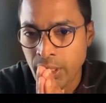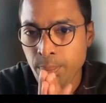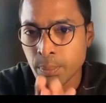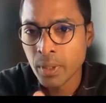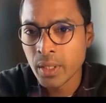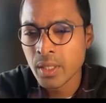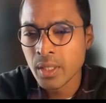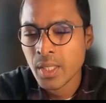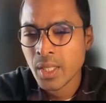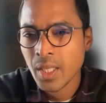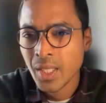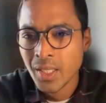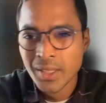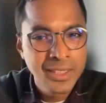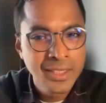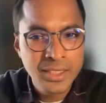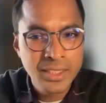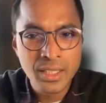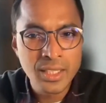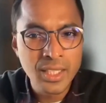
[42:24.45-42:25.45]
But
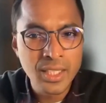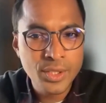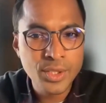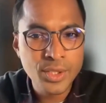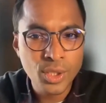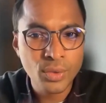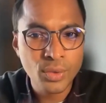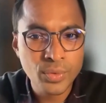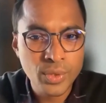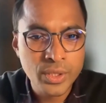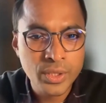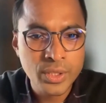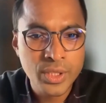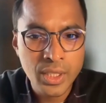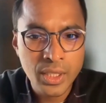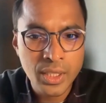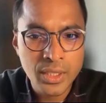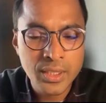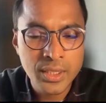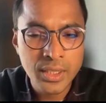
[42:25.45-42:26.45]
just the nature of this
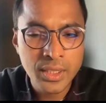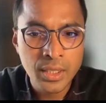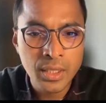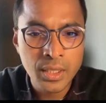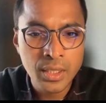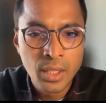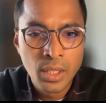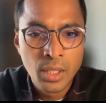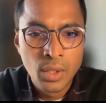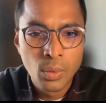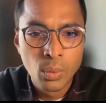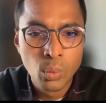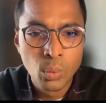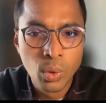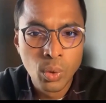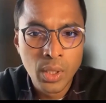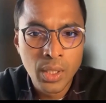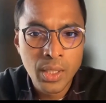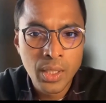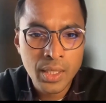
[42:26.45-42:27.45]
GRC
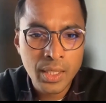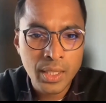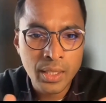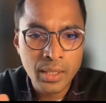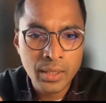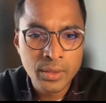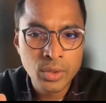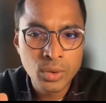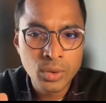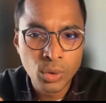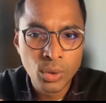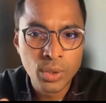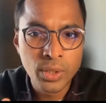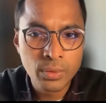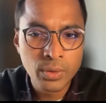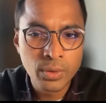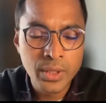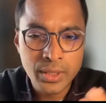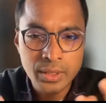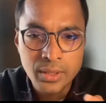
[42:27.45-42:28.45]
work is so
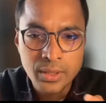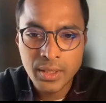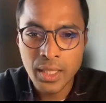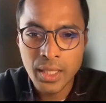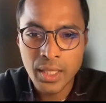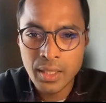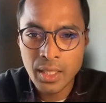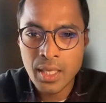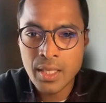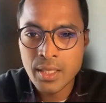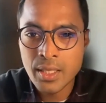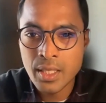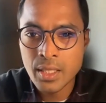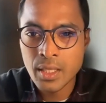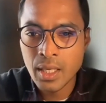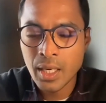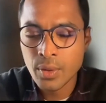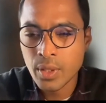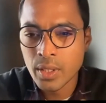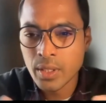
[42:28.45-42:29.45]
diverse that I
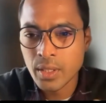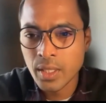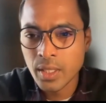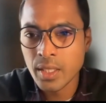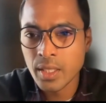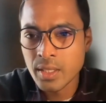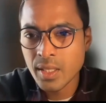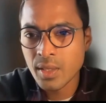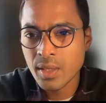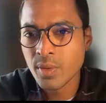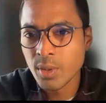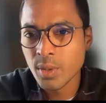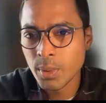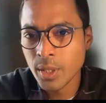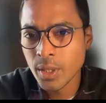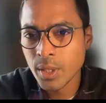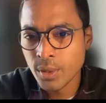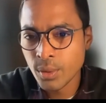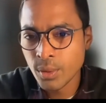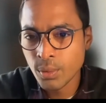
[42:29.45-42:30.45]
think I would encourage
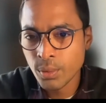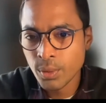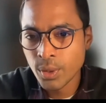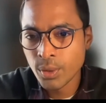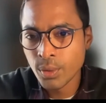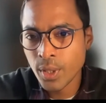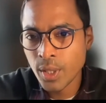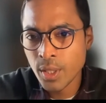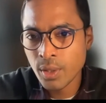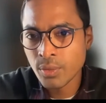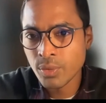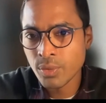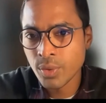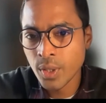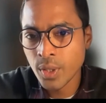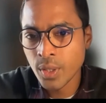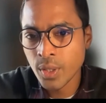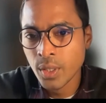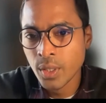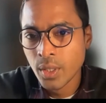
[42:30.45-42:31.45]
everybody to, kind
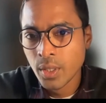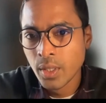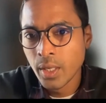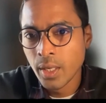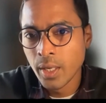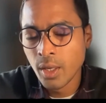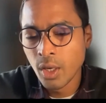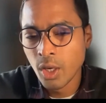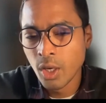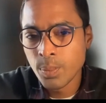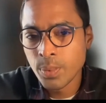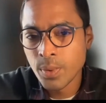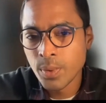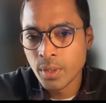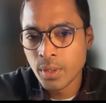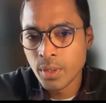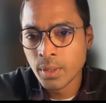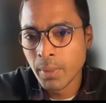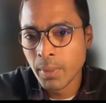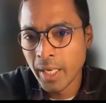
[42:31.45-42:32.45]
of
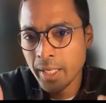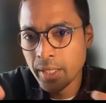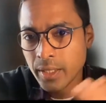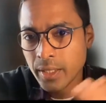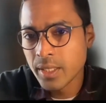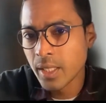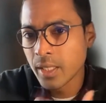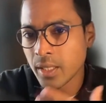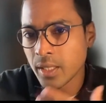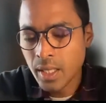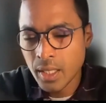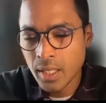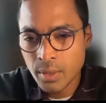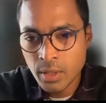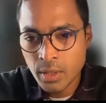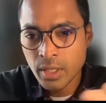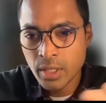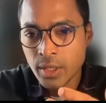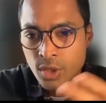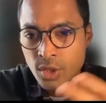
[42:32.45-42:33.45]
adopt the mindset that
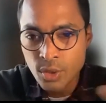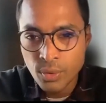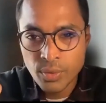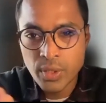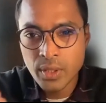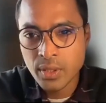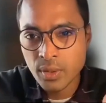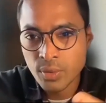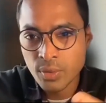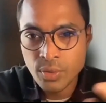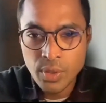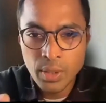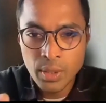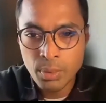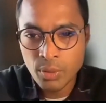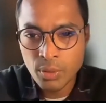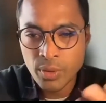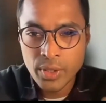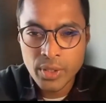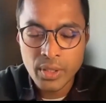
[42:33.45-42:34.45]
each of these different
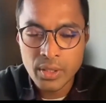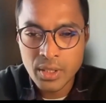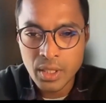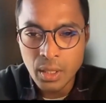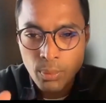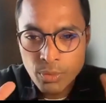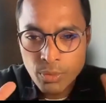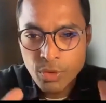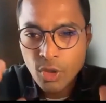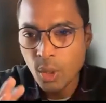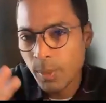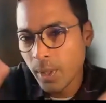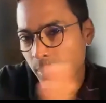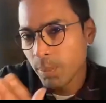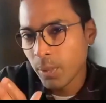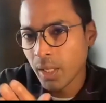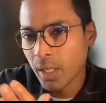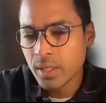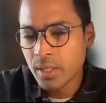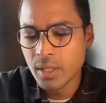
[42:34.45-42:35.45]
professions come from and
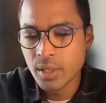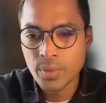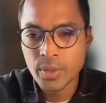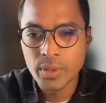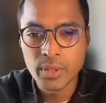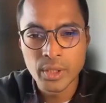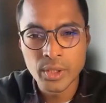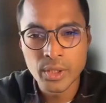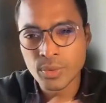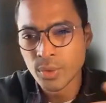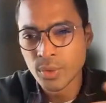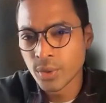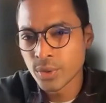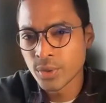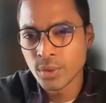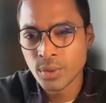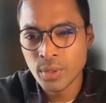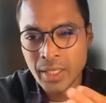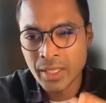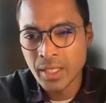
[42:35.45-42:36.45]
partner with these folks.
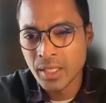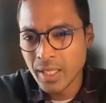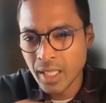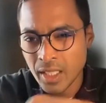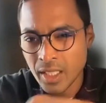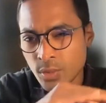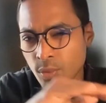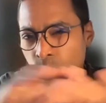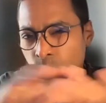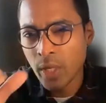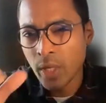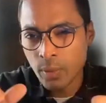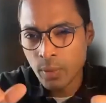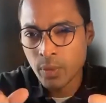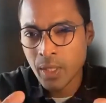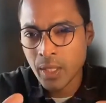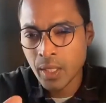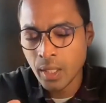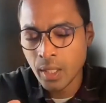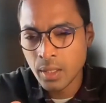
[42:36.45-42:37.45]
So I think that way we
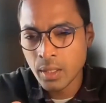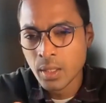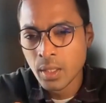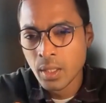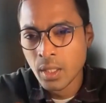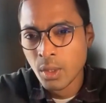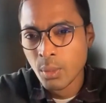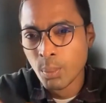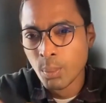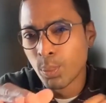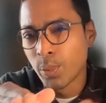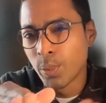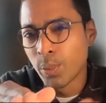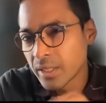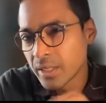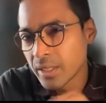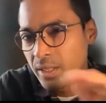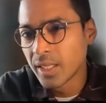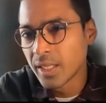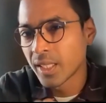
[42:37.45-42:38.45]
can
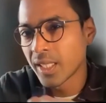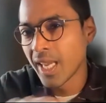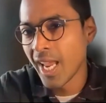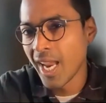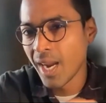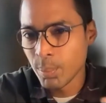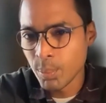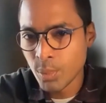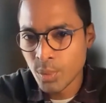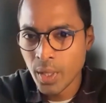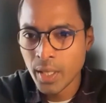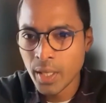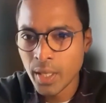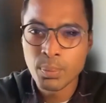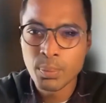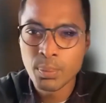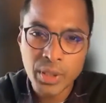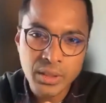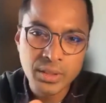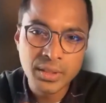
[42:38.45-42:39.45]
bridge the gap, right?
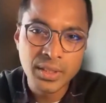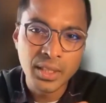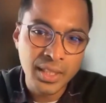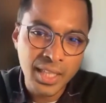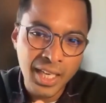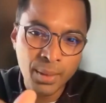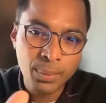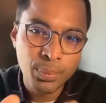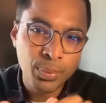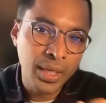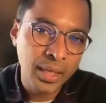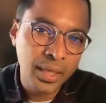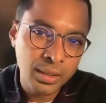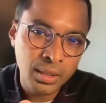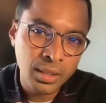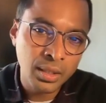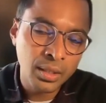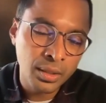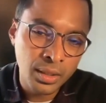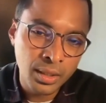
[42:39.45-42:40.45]
Bridge the gap that
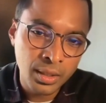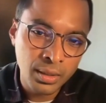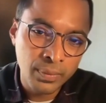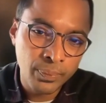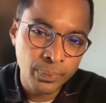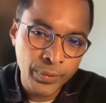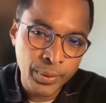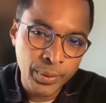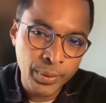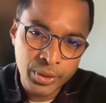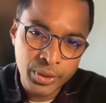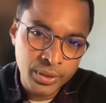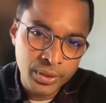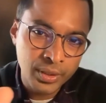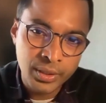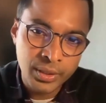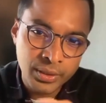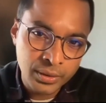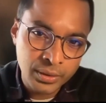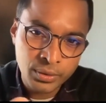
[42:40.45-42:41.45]
the person
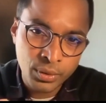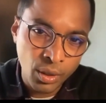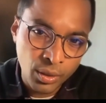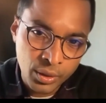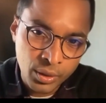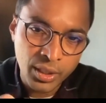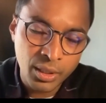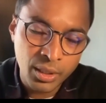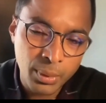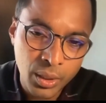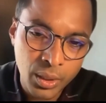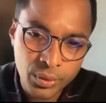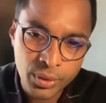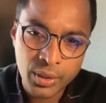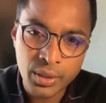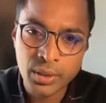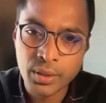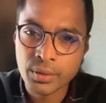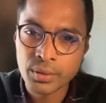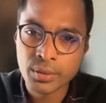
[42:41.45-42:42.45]
is talking about
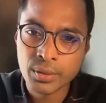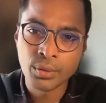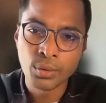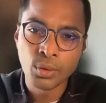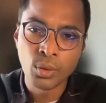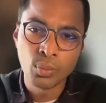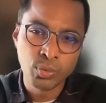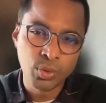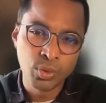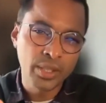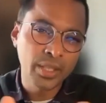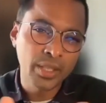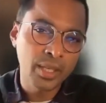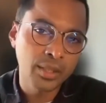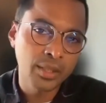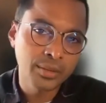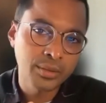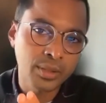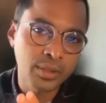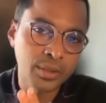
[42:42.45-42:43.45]
here. So hopefully that
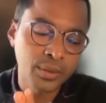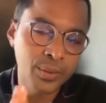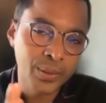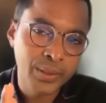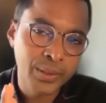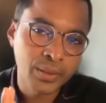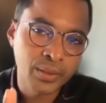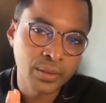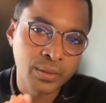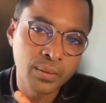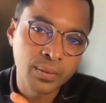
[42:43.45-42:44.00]
answered the question.